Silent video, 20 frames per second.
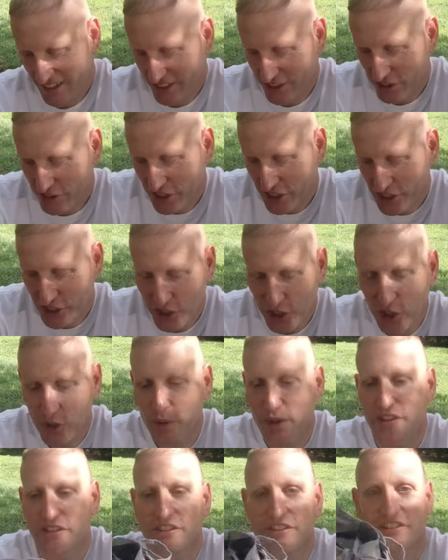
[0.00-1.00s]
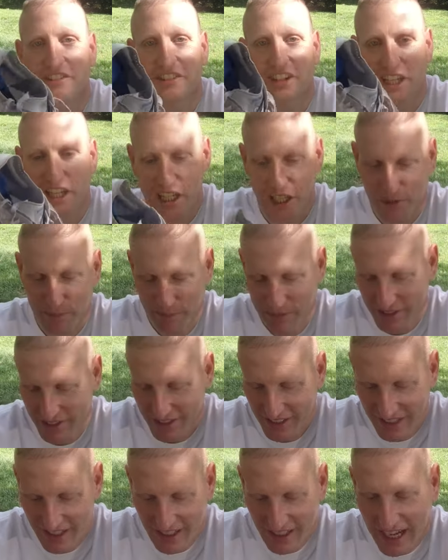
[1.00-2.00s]
You could go with the same.
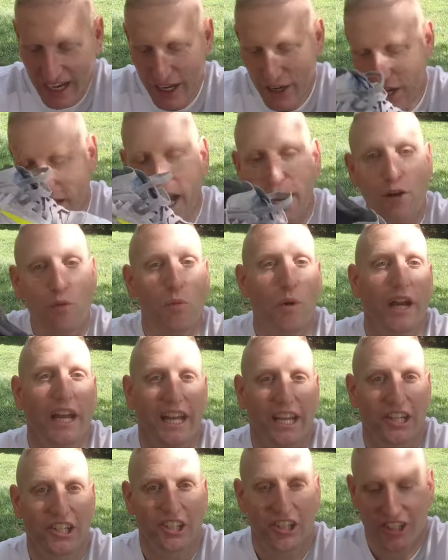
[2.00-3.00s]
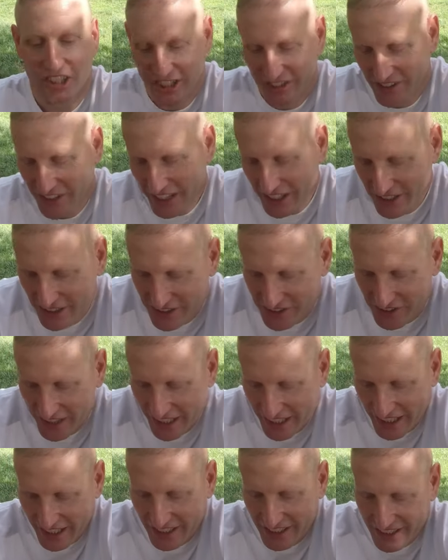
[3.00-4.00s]
I, I wish they could
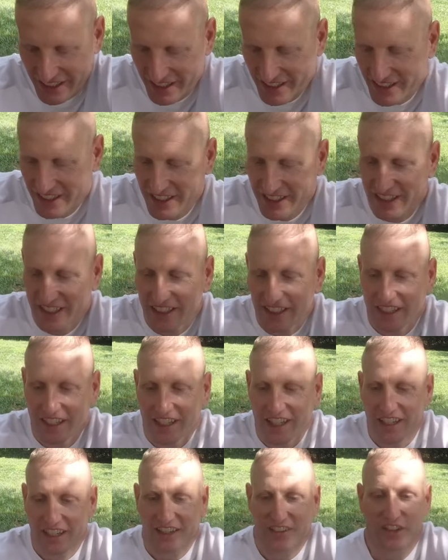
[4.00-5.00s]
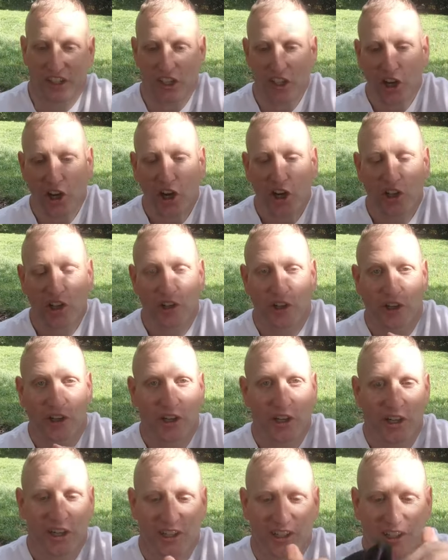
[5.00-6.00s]
take the
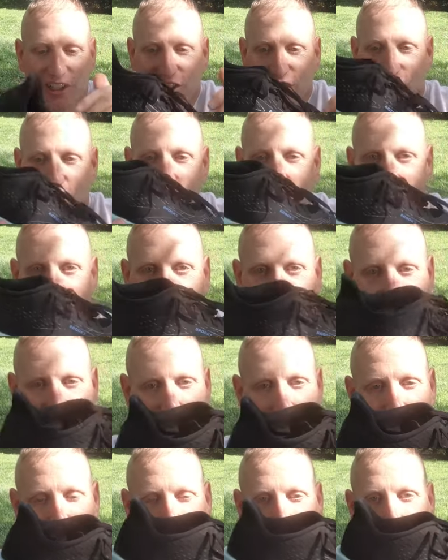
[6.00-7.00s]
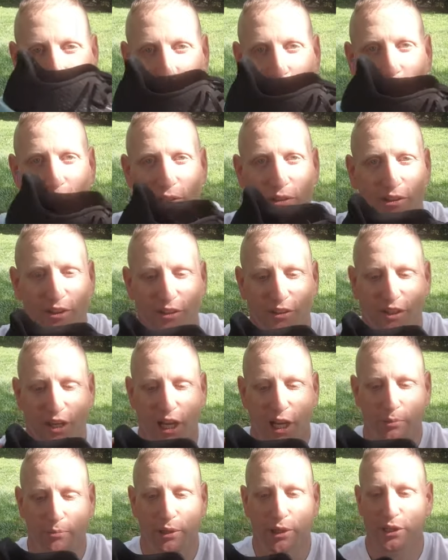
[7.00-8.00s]
collar on the tempo, the
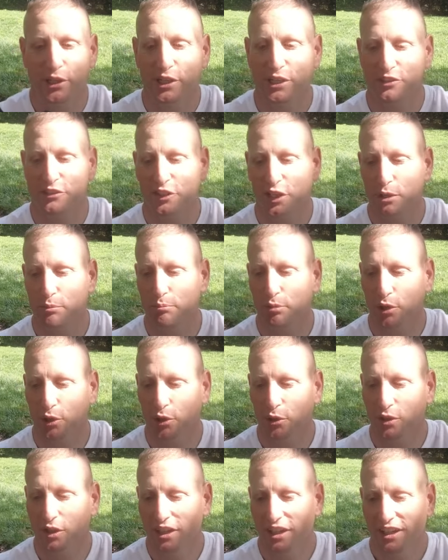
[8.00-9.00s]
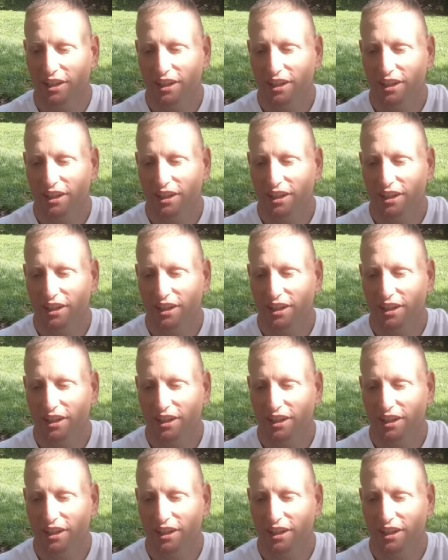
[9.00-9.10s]
Hyperion tempo.